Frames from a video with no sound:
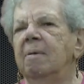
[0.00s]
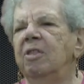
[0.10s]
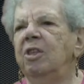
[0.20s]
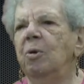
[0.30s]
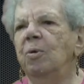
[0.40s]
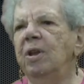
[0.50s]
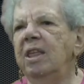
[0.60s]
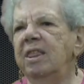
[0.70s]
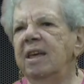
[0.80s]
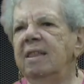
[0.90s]
The only
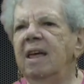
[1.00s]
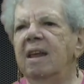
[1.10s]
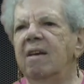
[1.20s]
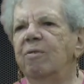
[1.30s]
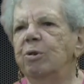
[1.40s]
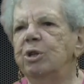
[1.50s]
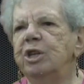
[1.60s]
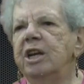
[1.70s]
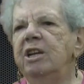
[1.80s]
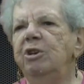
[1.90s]
thing that ever
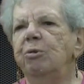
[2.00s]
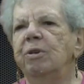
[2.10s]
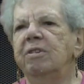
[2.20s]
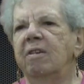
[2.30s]
changed was